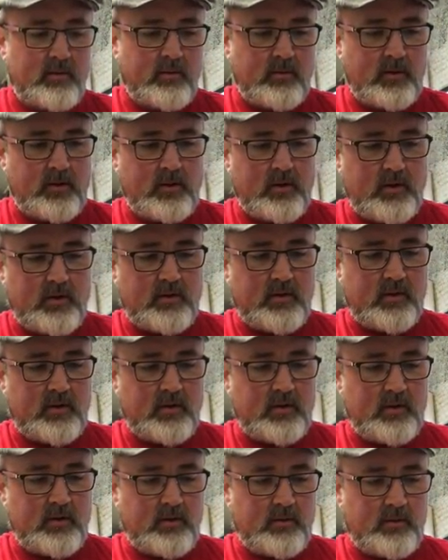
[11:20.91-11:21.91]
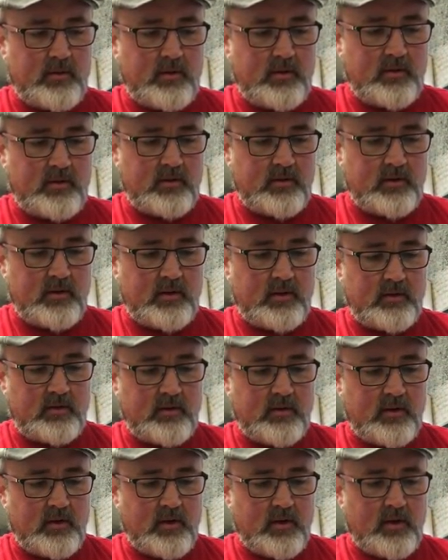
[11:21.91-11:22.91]
We shall deal with these
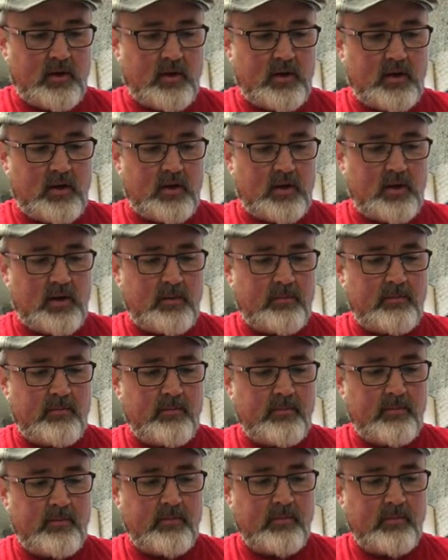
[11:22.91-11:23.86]
things. Um,